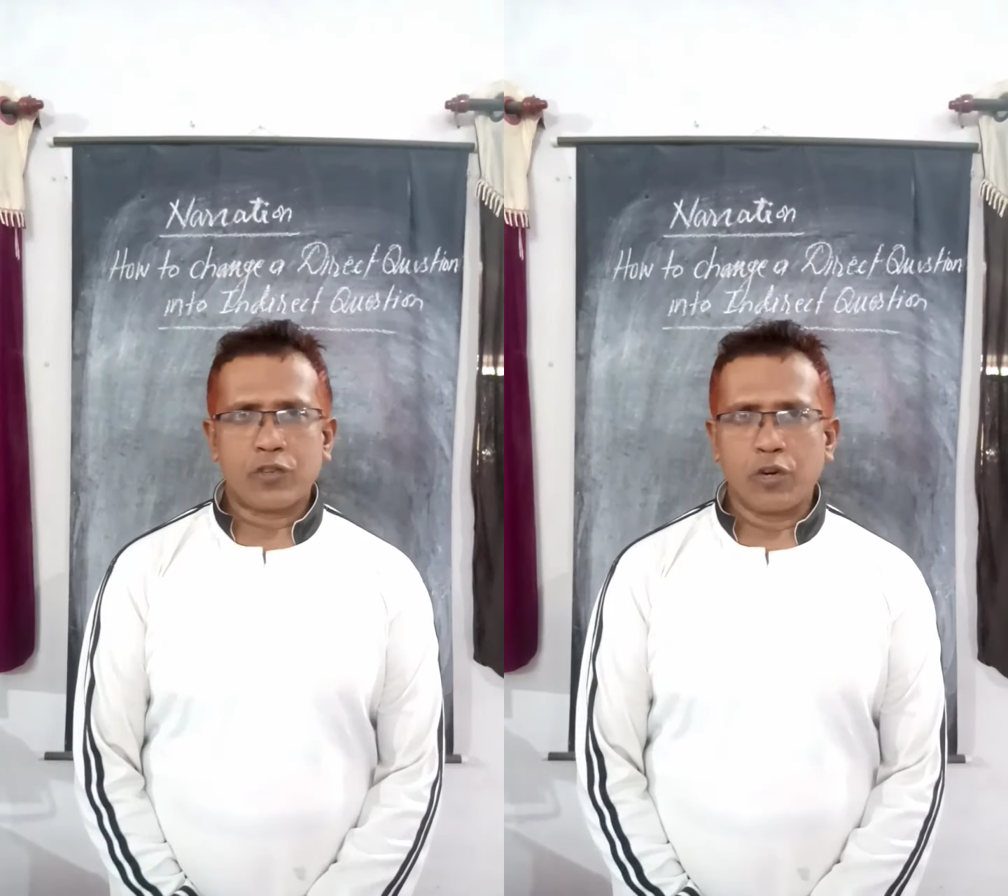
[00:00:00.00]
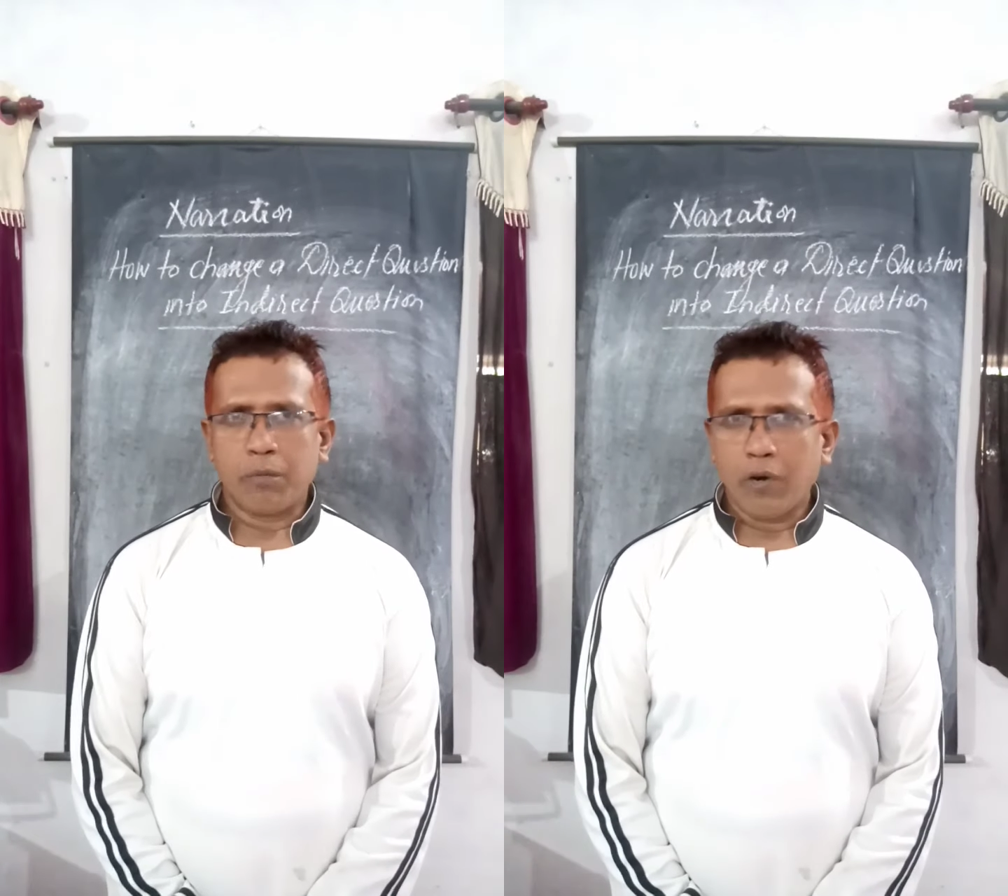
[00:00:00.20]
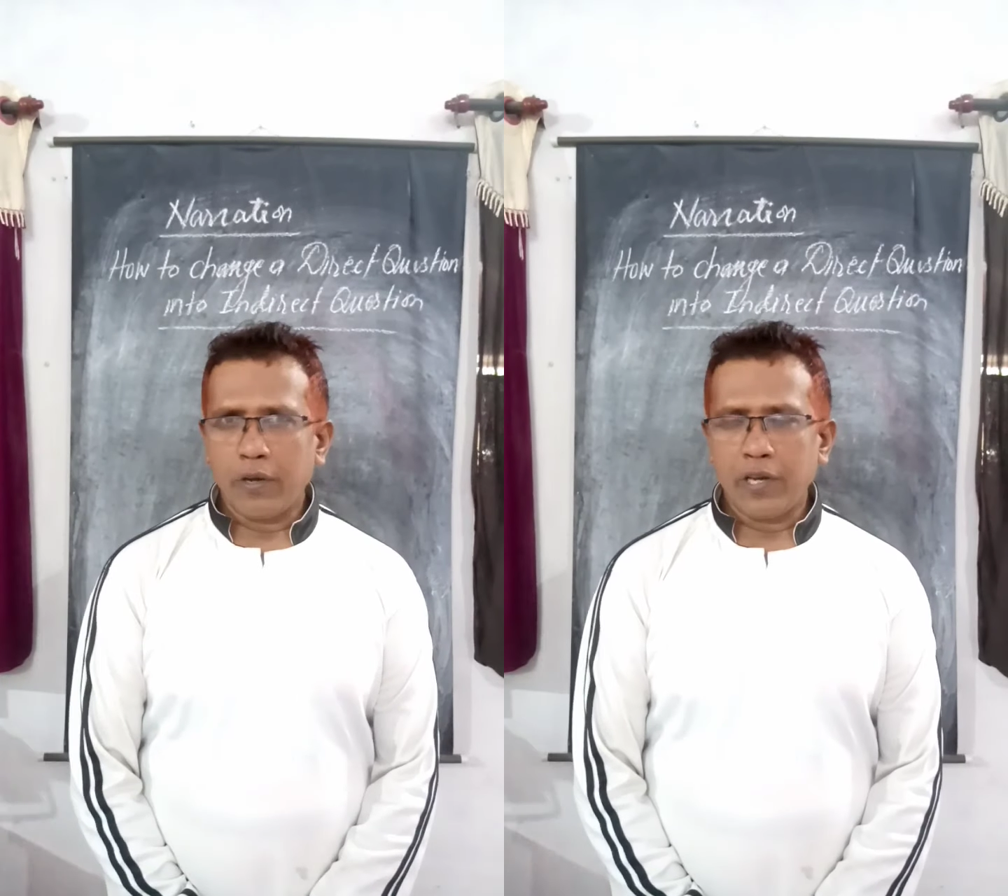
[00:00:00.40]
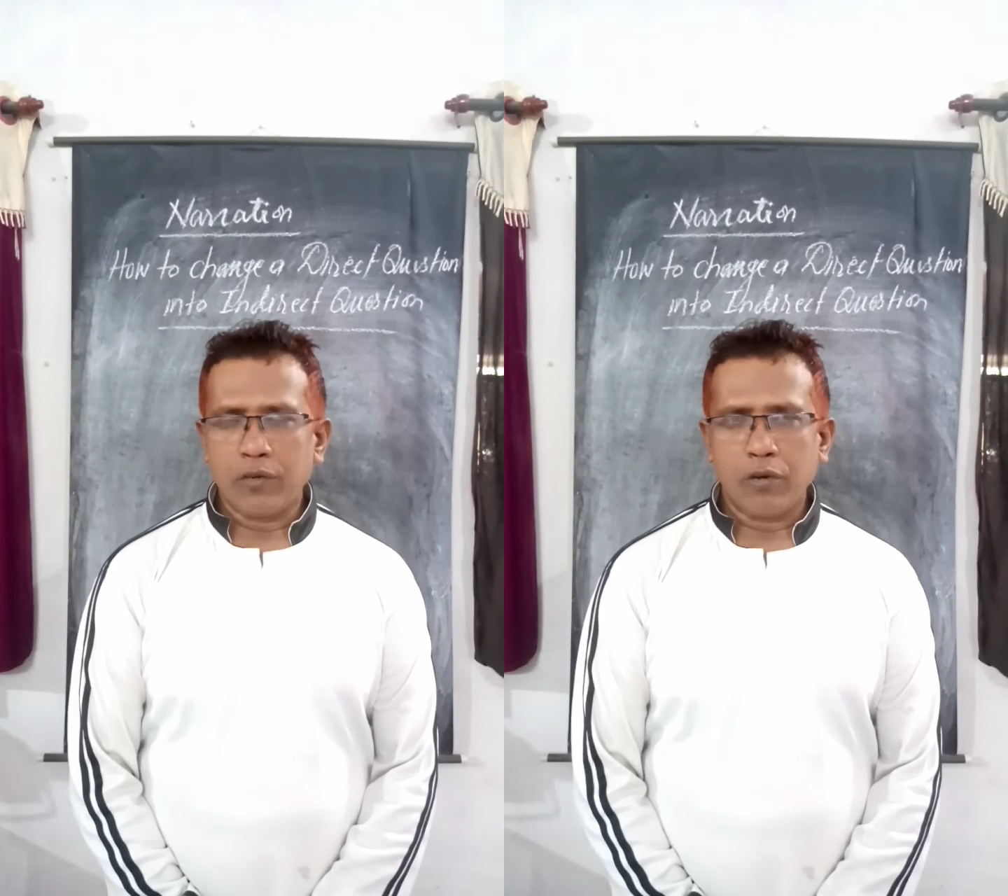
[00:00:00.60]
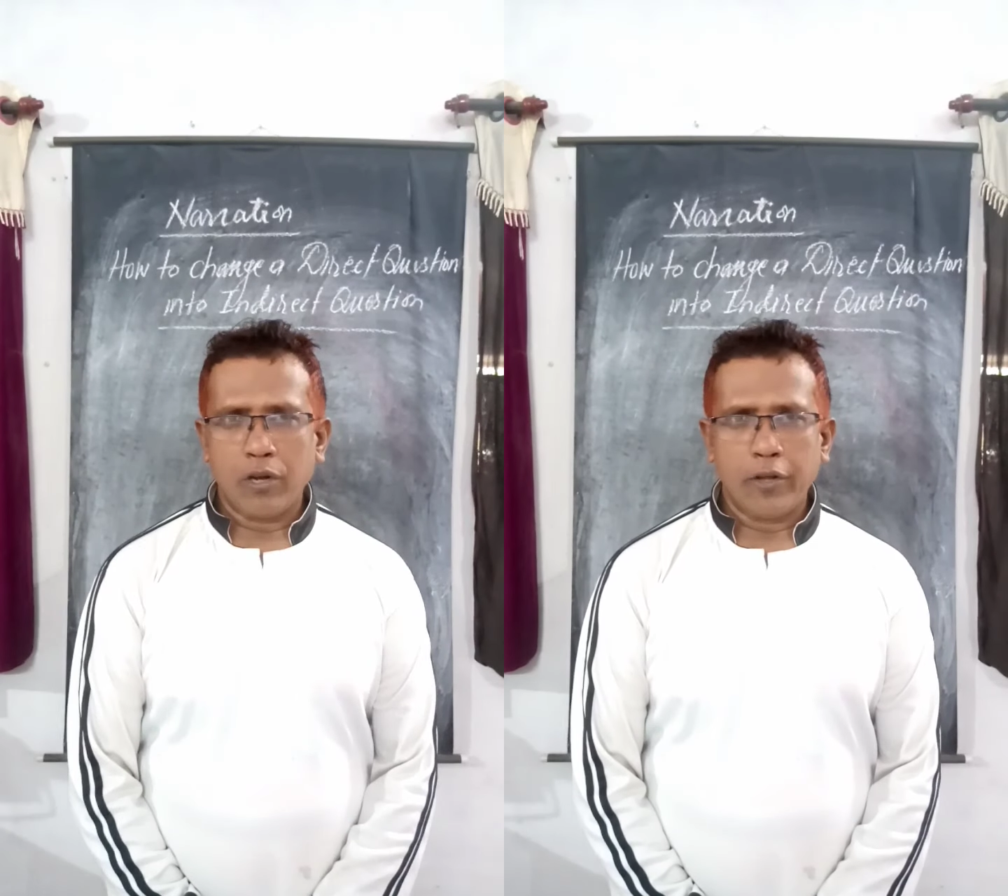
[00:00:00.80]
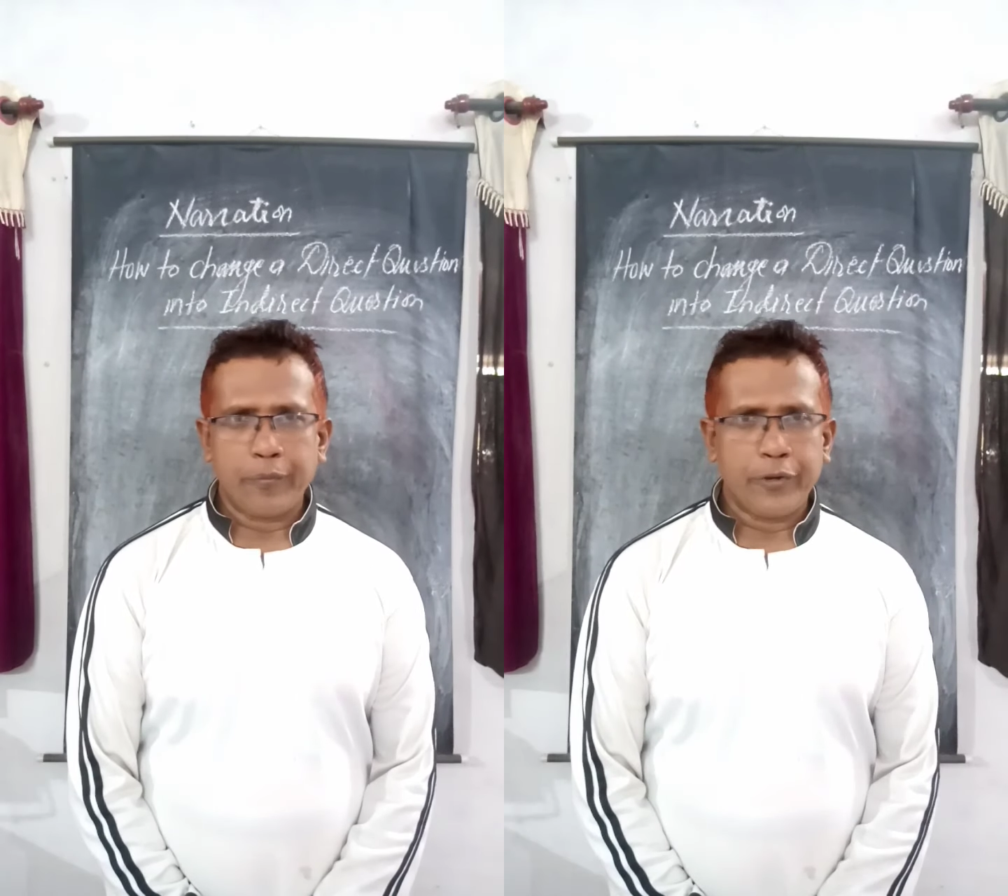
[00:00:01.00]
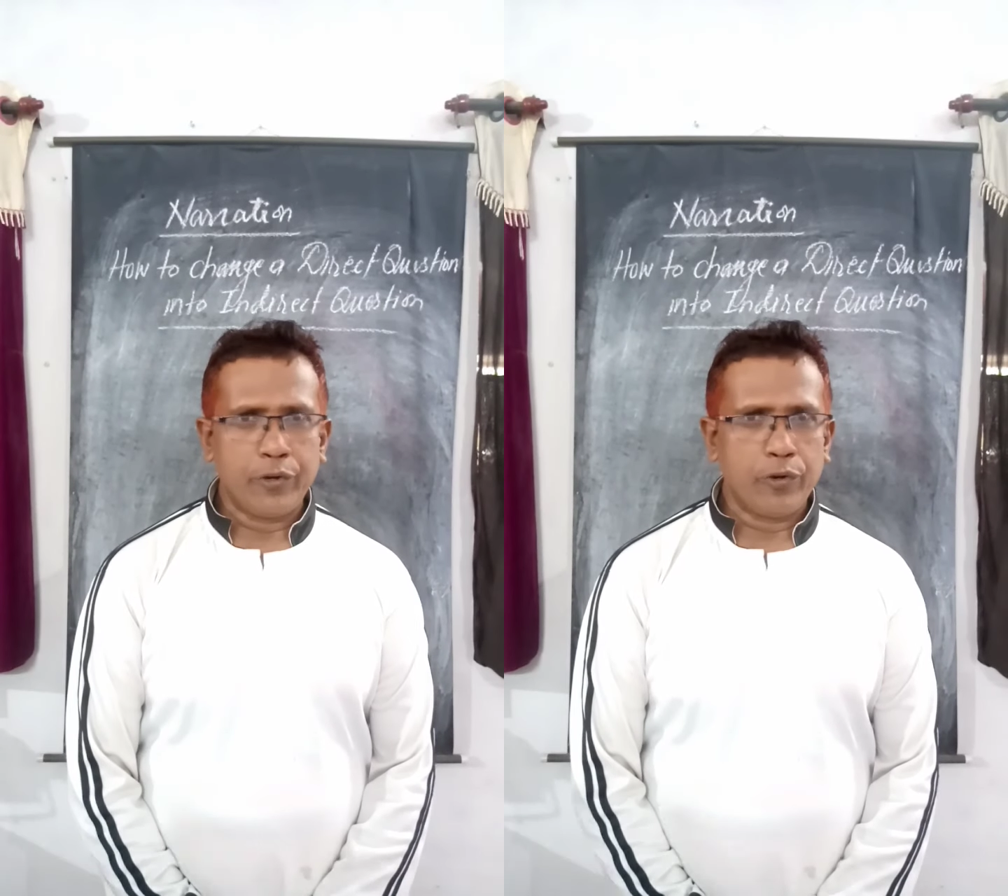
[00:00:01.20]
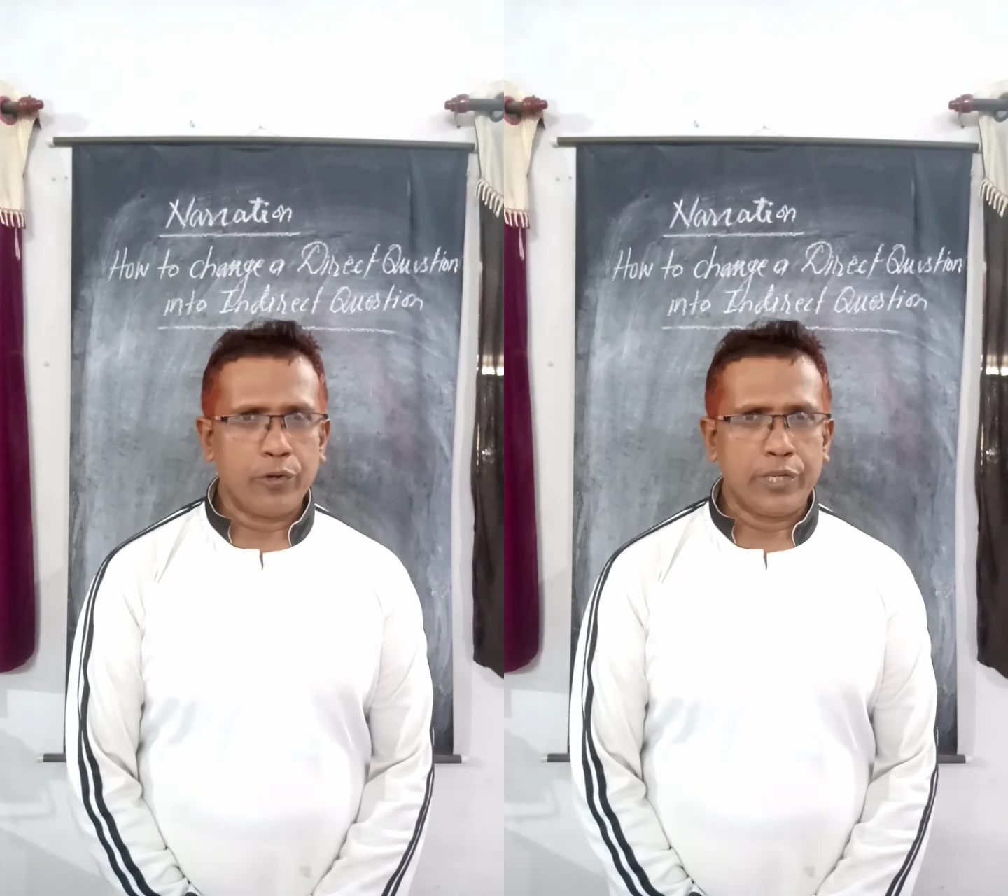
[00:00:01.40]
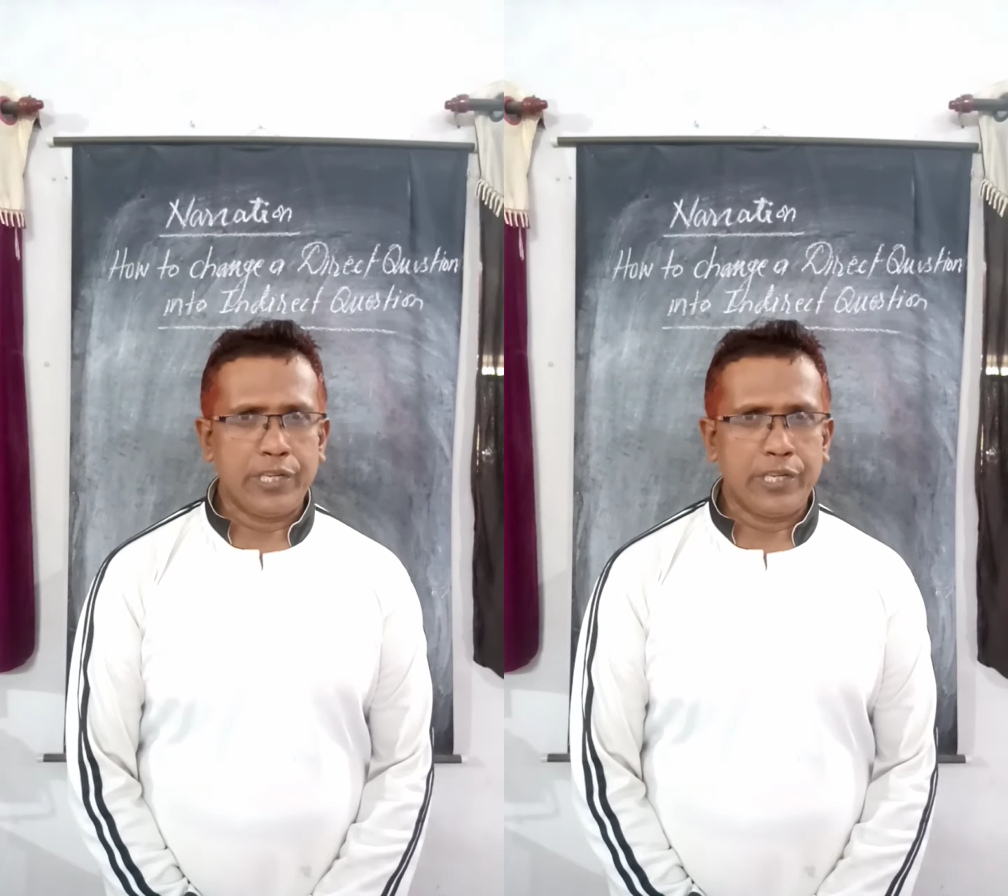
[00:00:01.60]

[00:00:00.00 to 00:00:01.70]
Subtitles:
good morning to all of you.